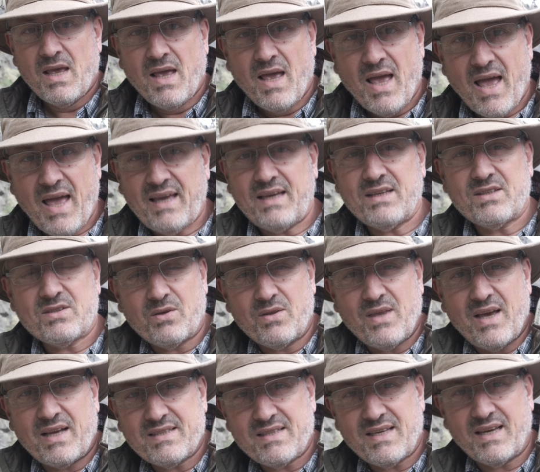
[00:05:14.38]
Hey, so
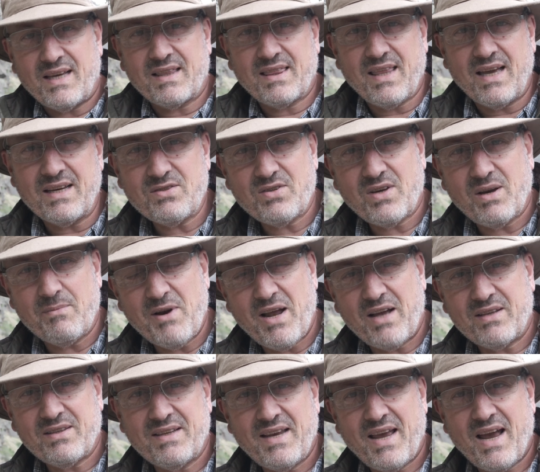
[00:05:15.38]
that's it. Thanks for coming
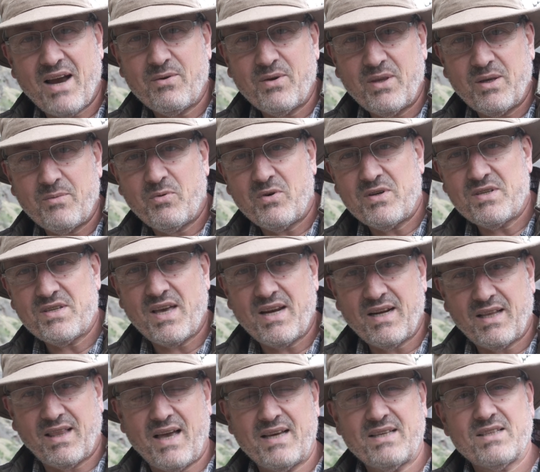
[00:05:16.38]
out today. I really appreciate
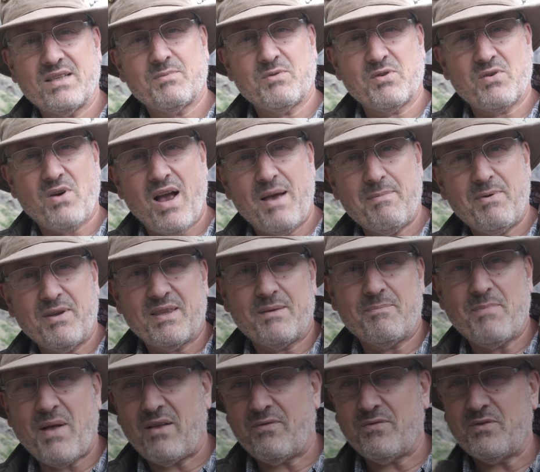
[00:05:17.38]
it. Like, subscribe, hit the
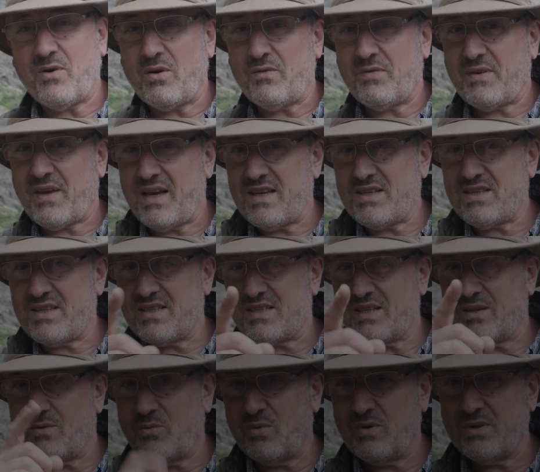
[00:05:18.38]
bell for notifications,
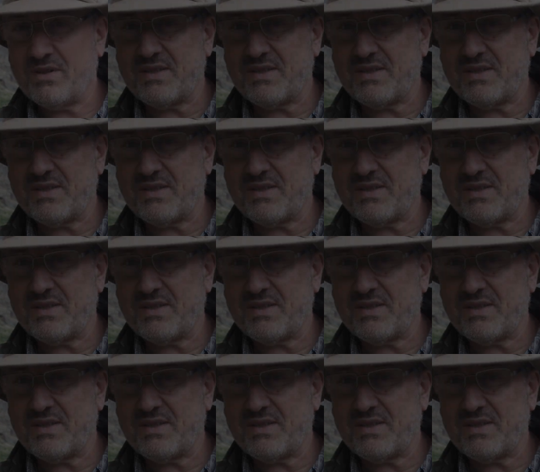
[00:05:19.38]
and we'll